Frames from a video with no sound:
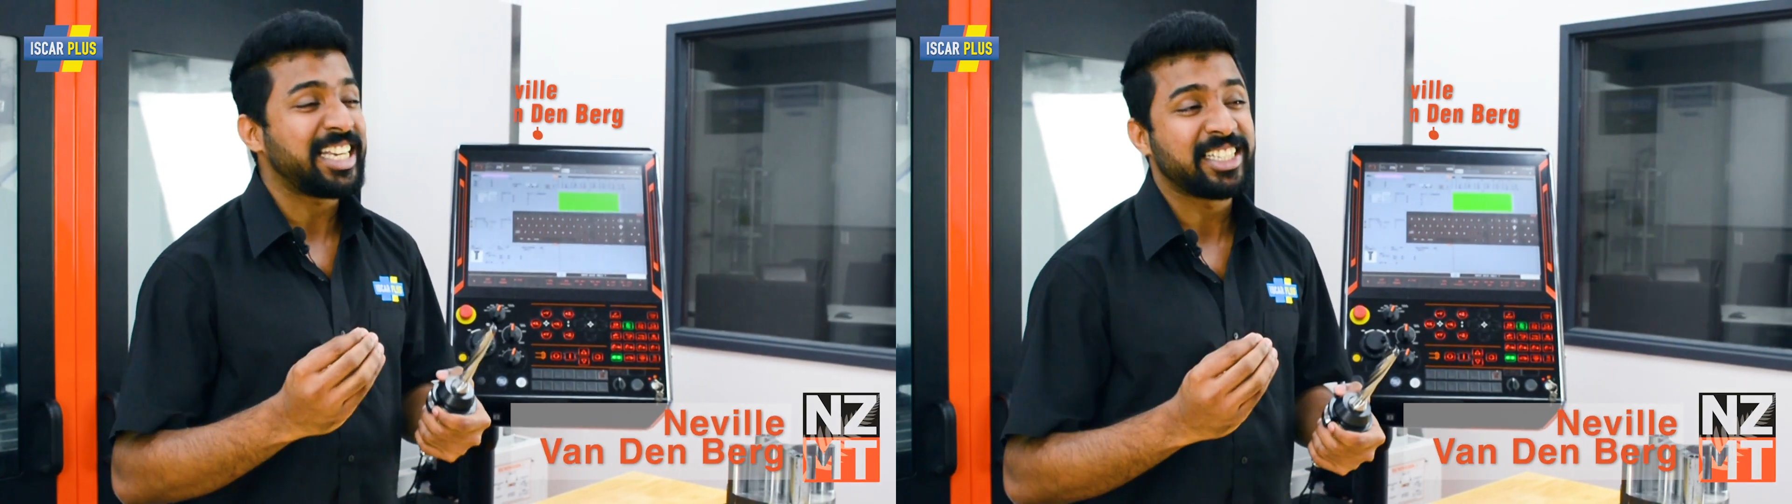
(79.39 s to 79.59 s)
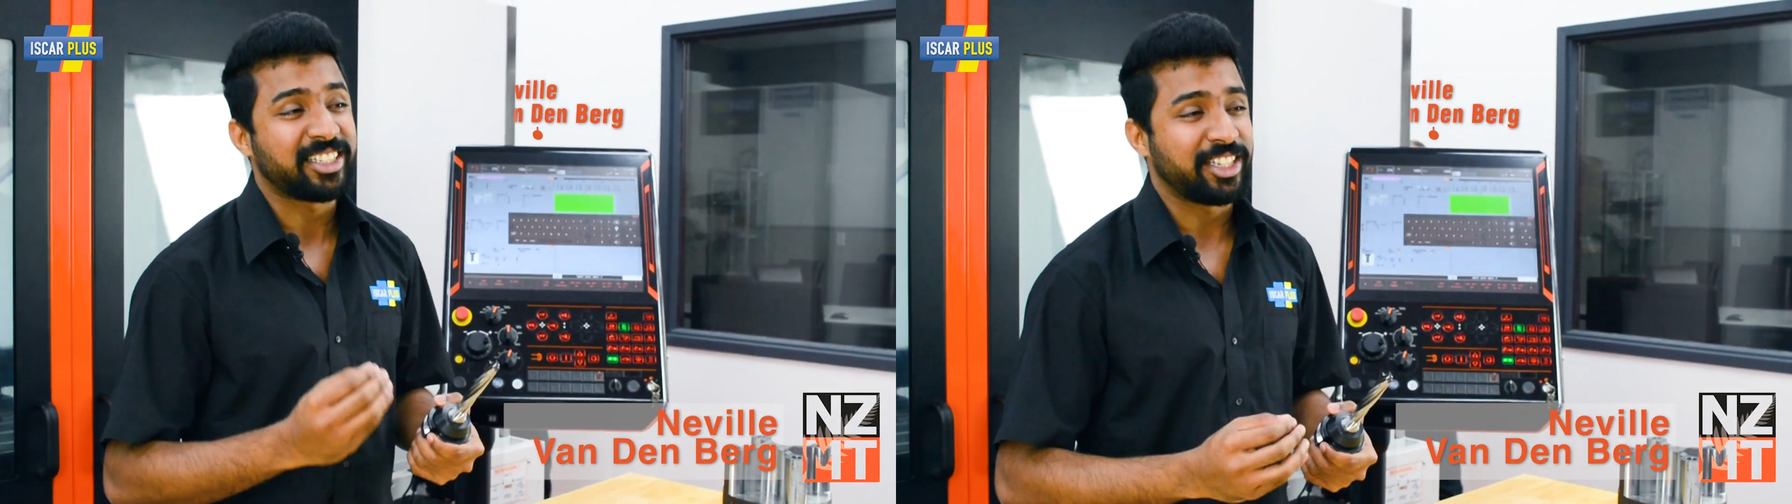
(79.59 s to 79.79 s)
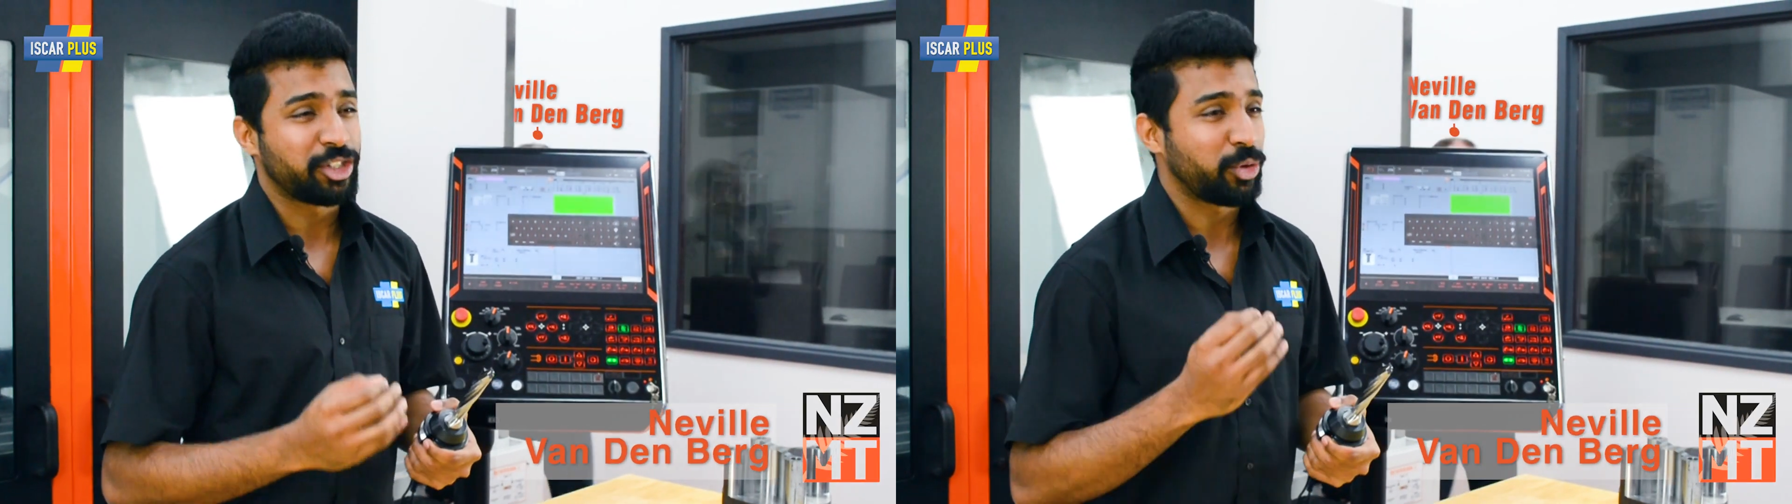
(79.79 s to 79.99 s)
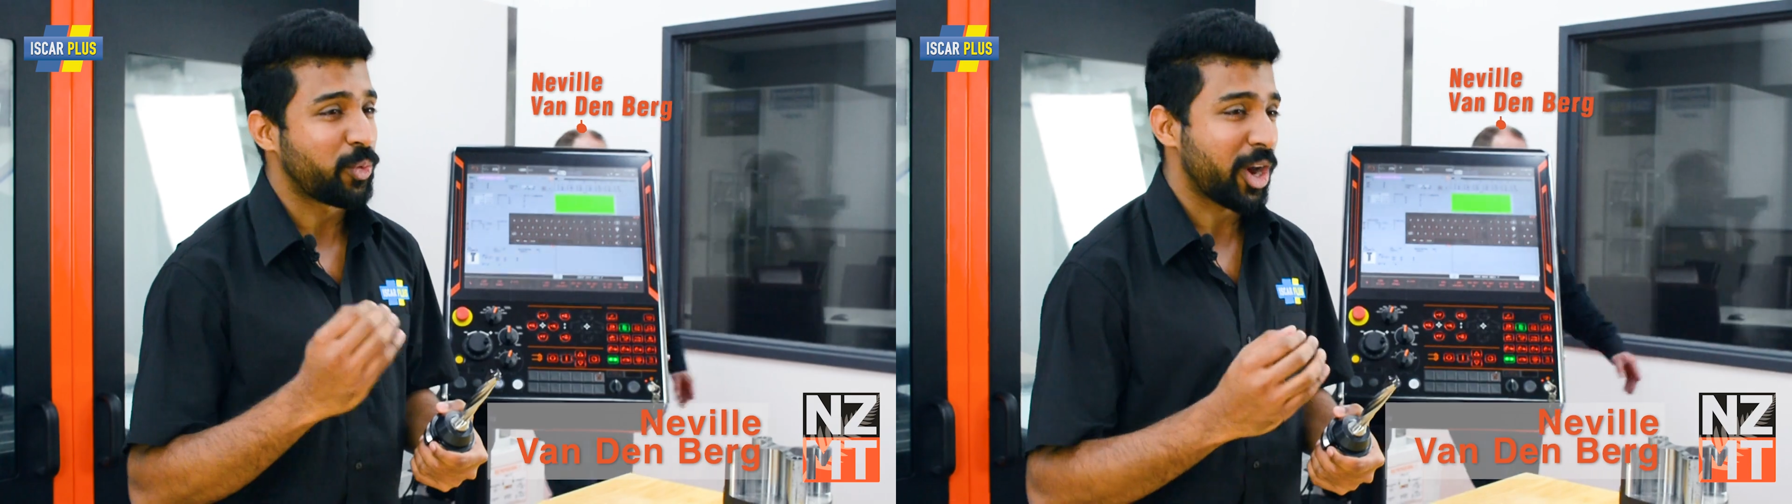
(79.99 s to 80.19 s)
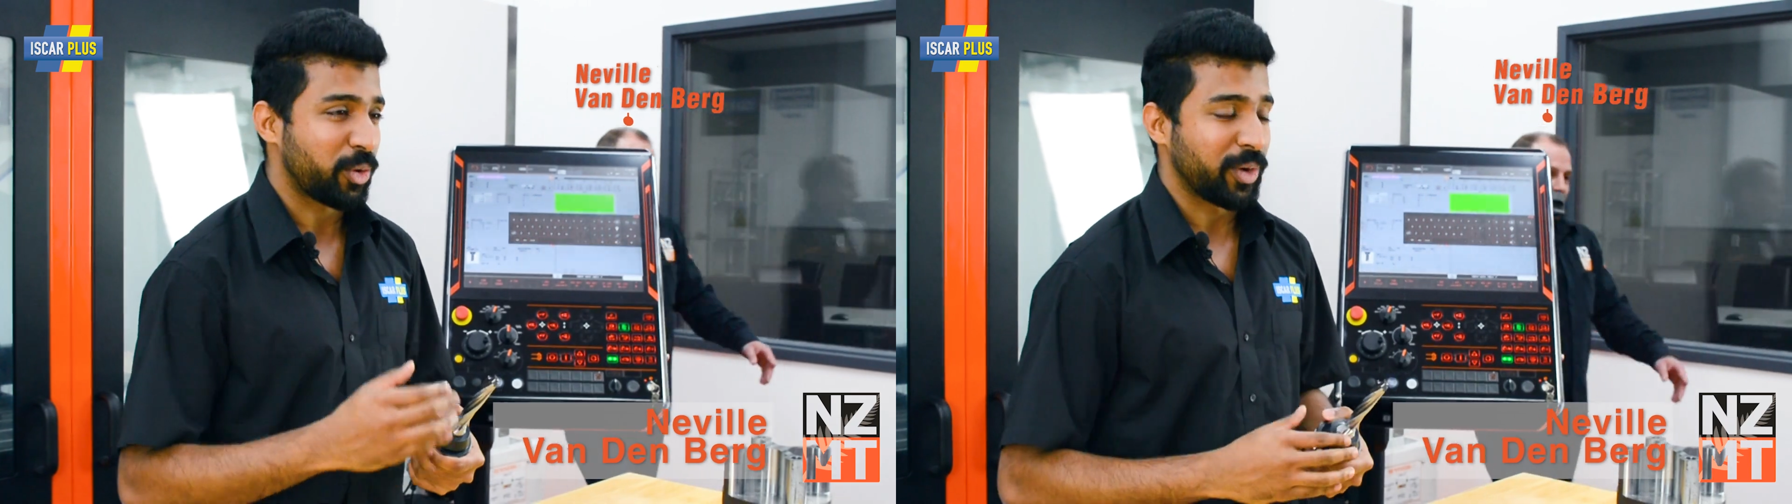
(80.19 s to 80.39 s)
easy to
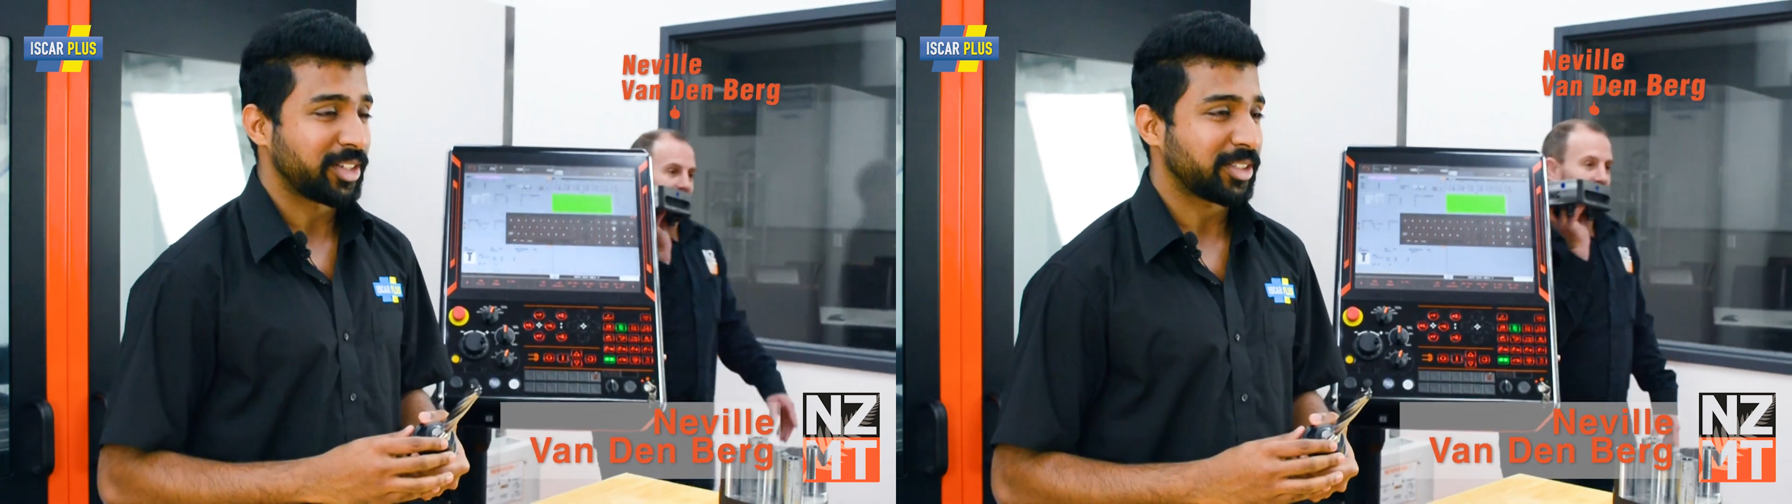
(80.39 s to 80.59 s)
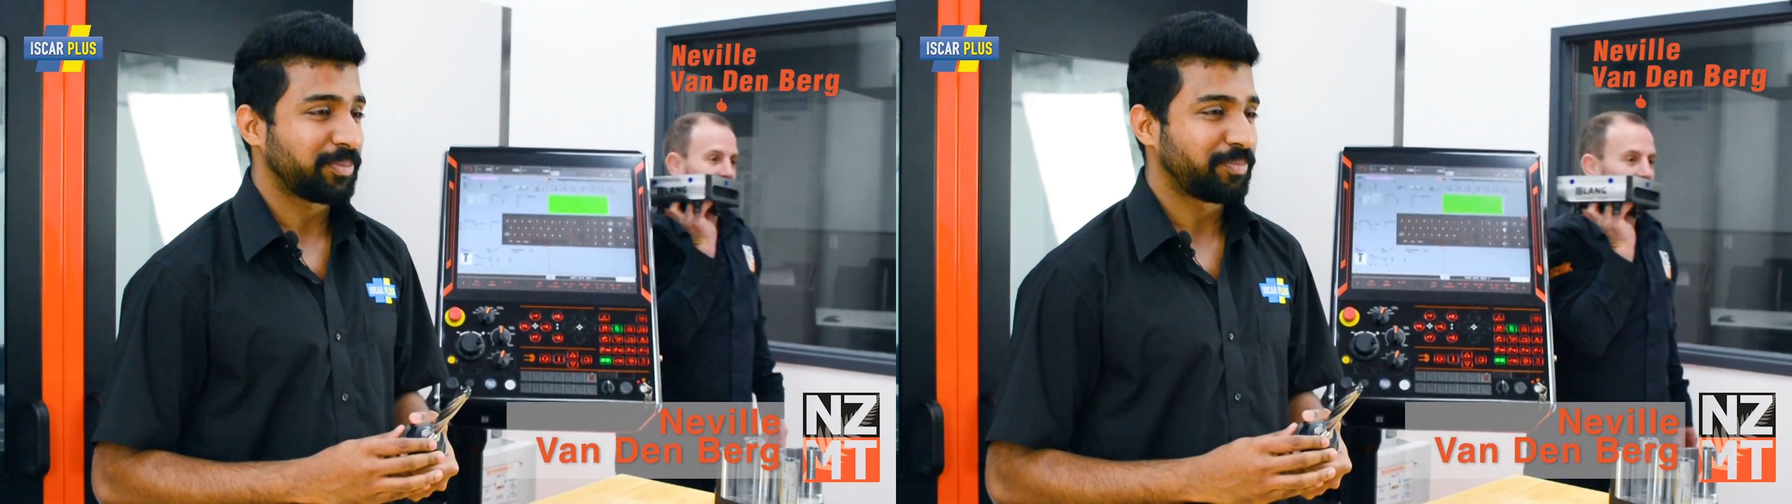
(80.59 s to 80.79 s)
evacuate.